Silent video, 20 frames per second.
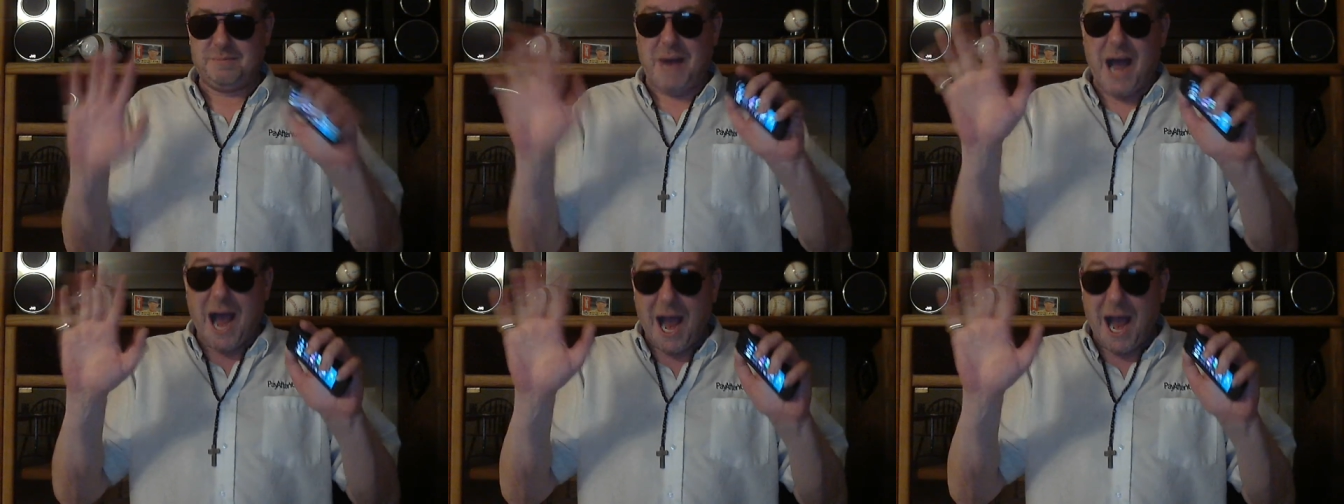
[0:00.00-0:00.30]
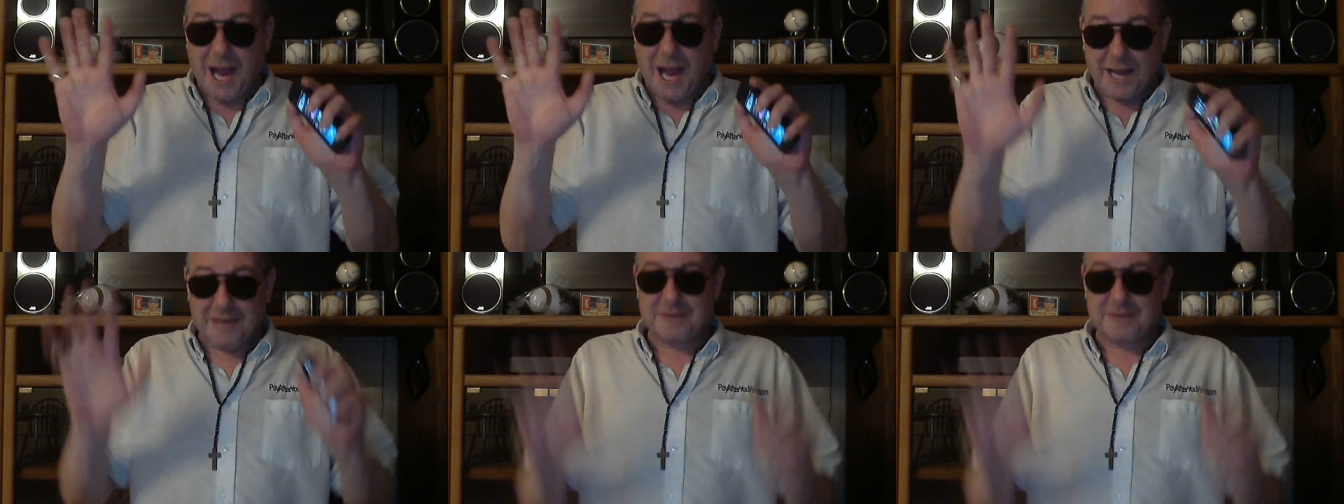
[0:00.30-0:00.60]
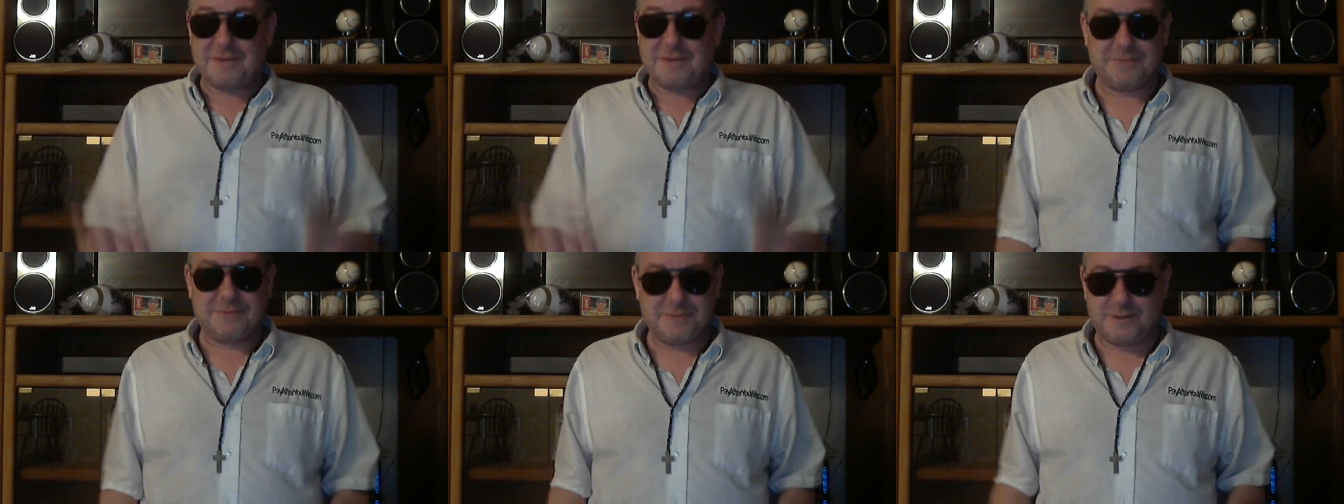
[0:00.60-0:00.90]

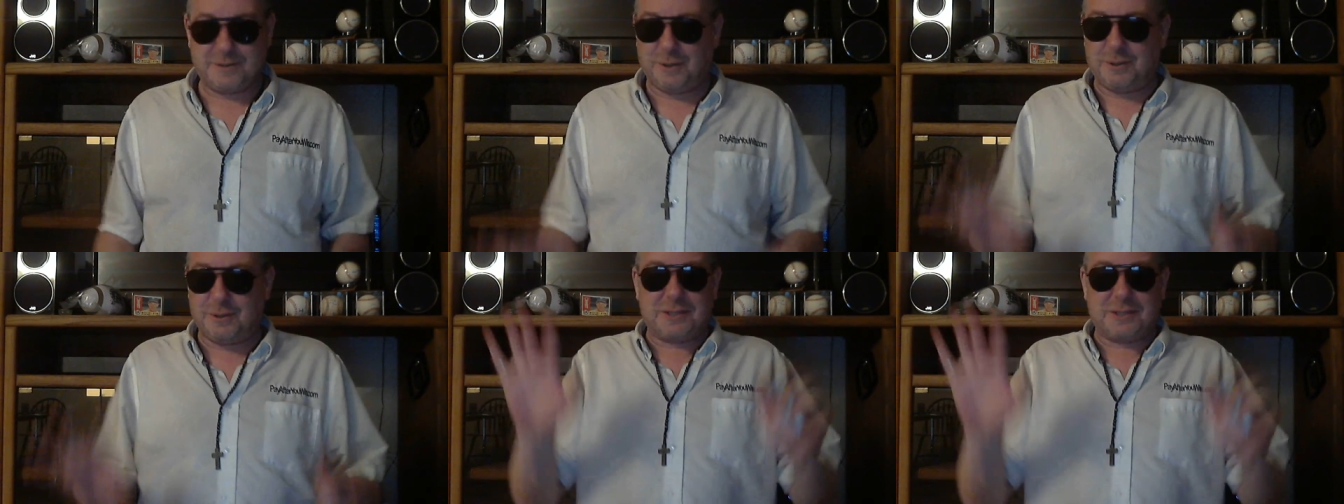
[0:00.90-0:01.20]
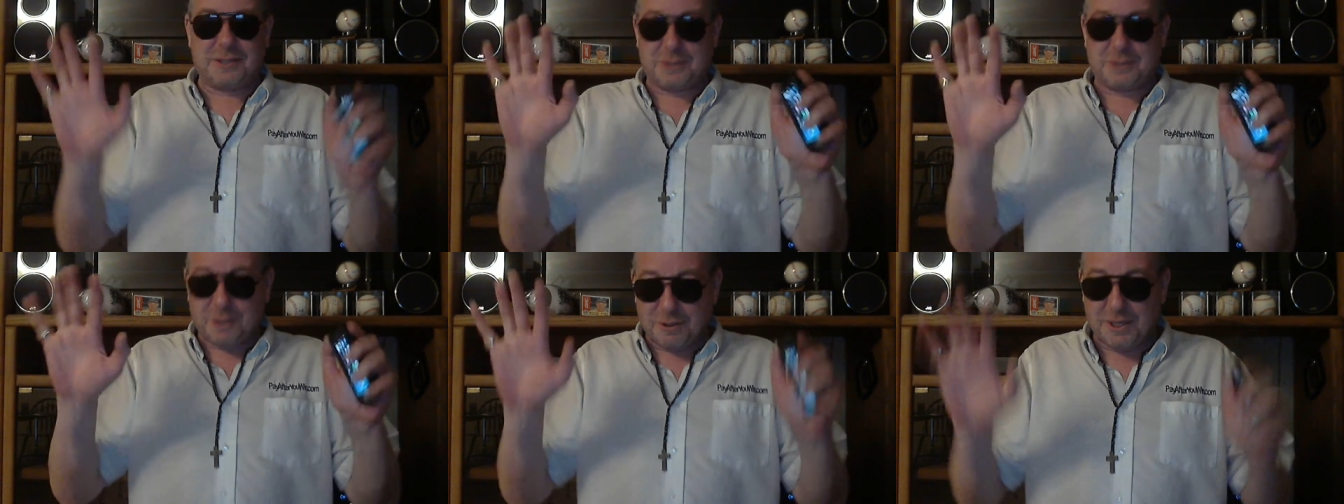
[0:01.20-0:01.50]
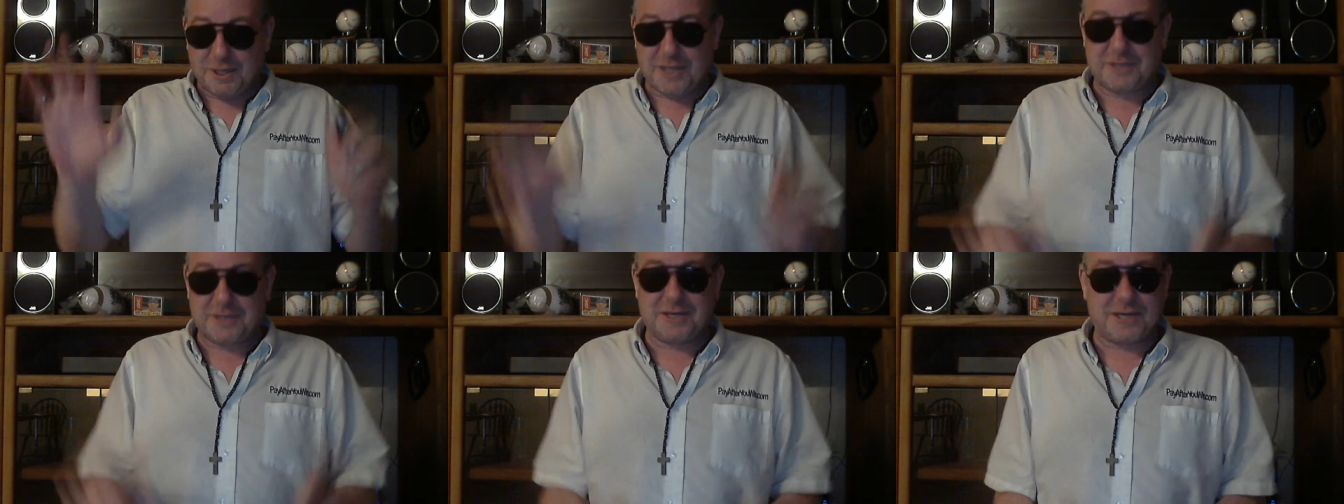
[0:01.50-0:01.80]
Bye. Don't let the
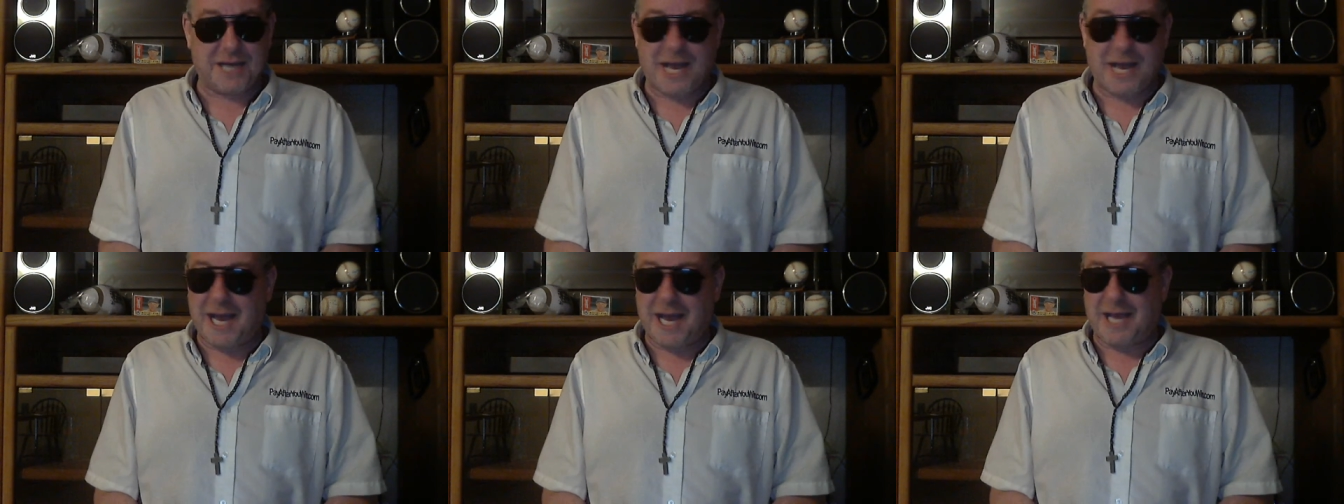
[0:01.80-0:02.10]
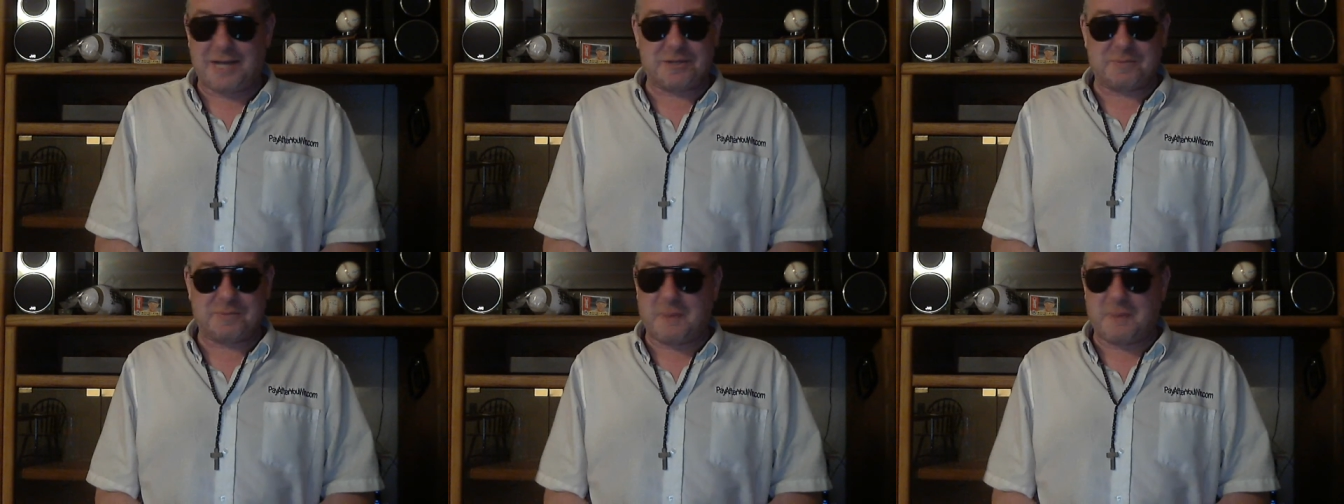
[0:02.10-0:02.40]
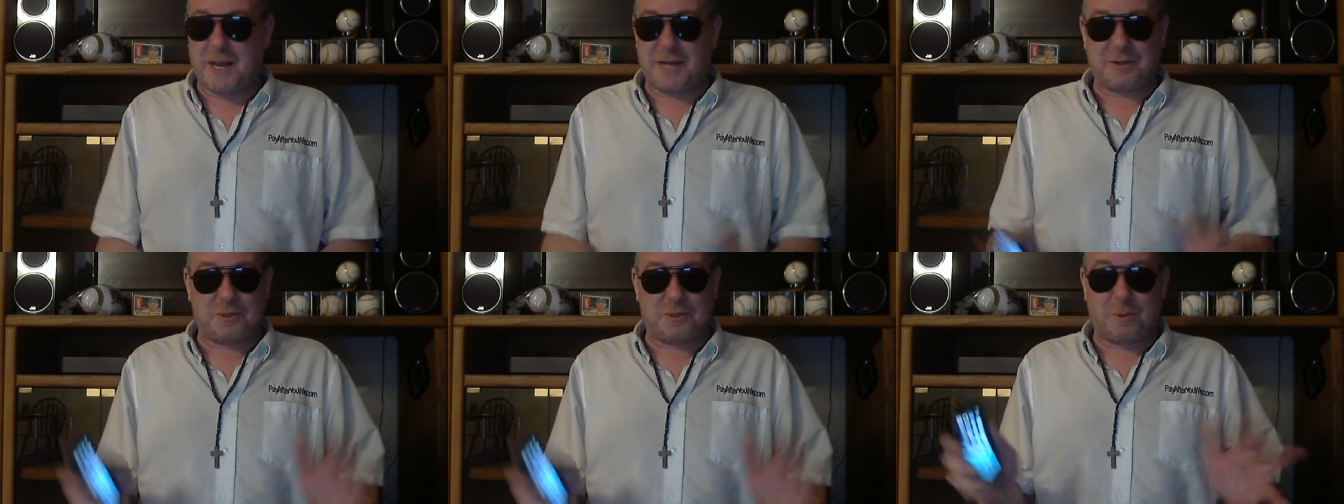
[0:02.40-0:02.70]
door hit you in the ass,
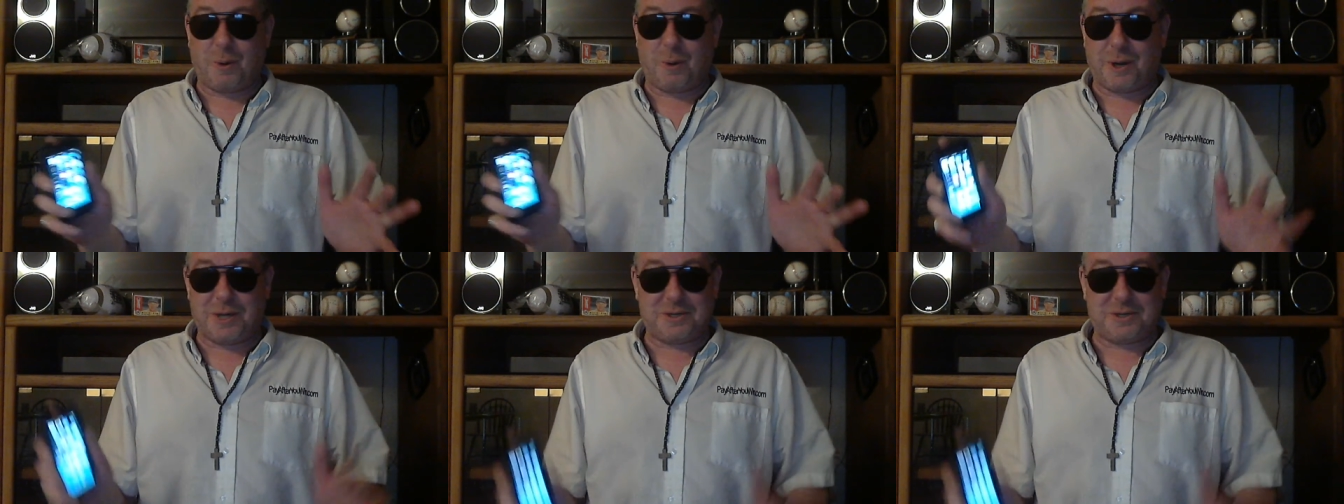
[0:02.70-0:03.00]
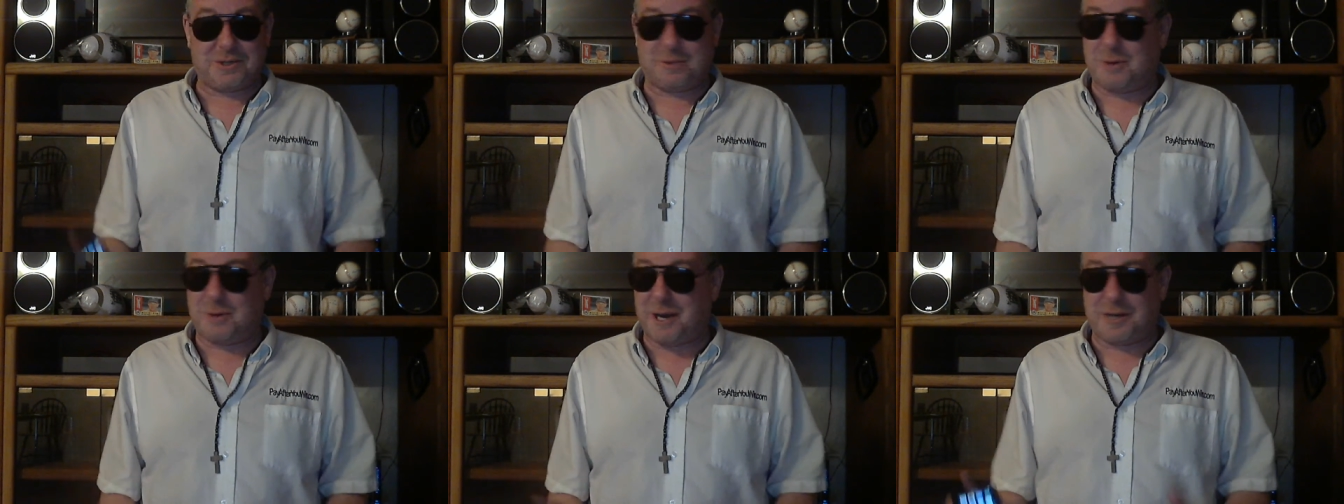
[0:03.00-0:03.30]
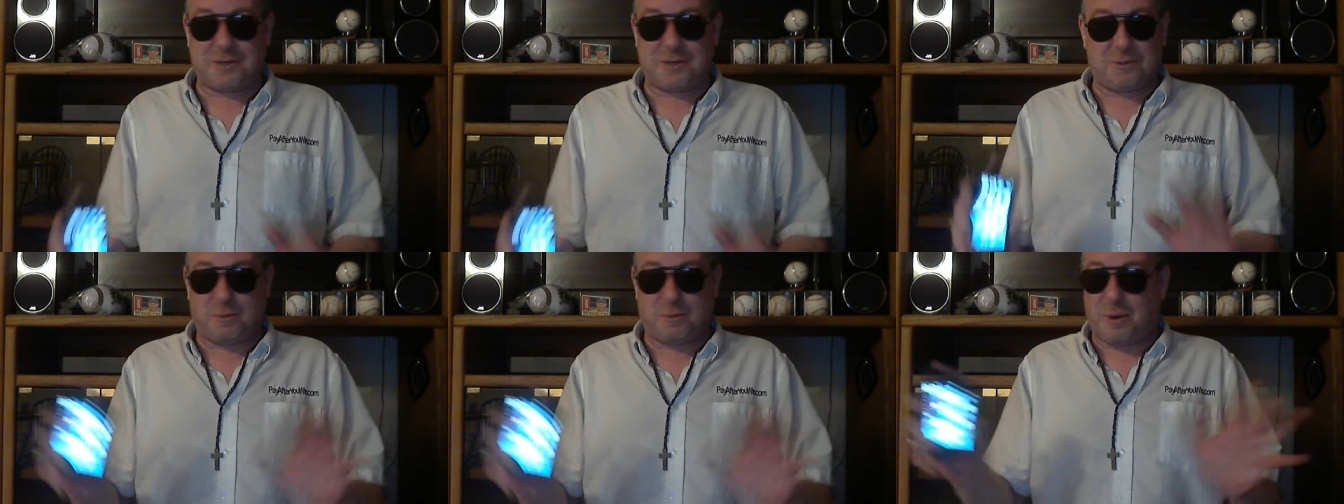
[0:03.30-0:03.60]
man. 22
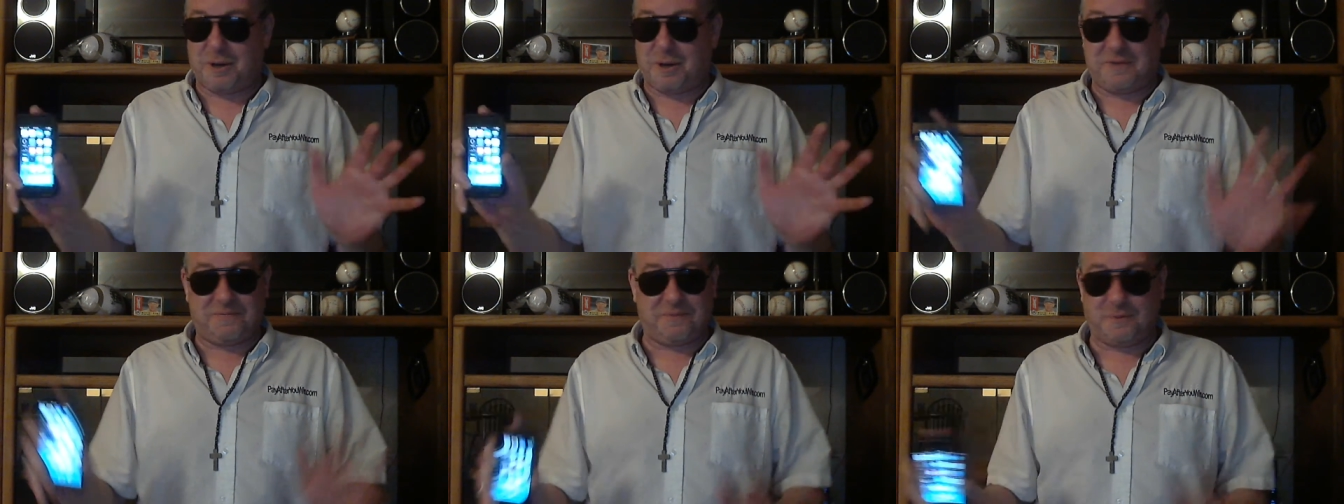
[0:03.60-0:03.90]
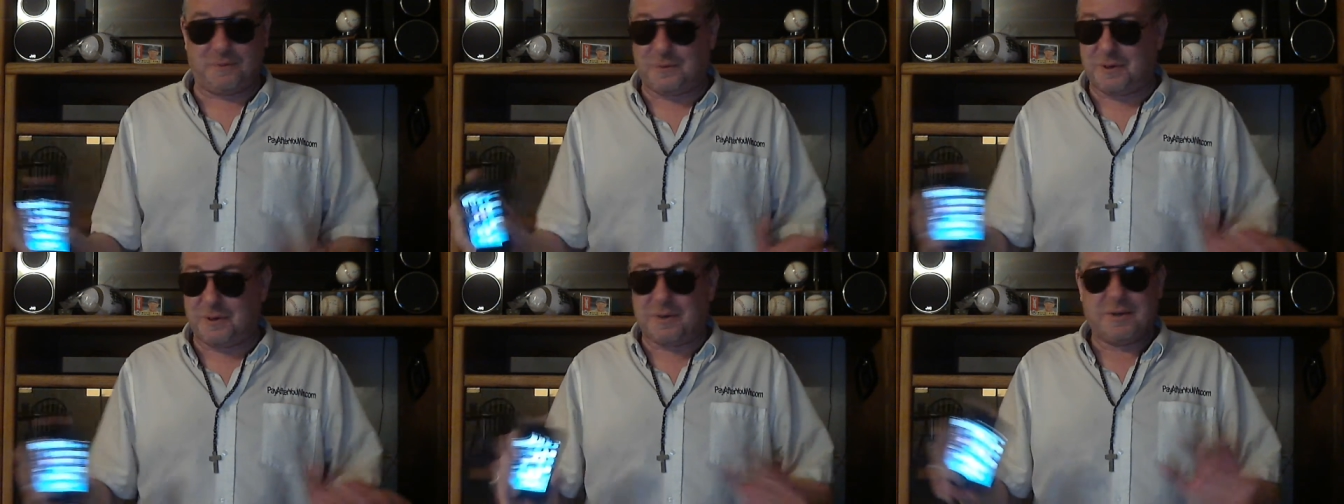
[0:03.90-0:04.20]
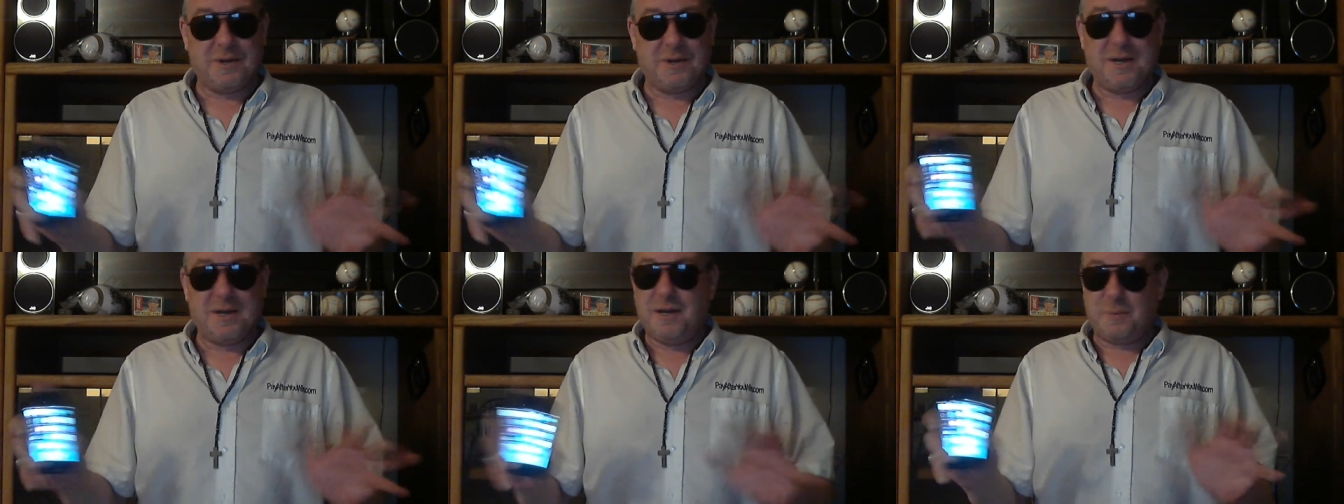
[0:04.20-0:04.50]
out of 24.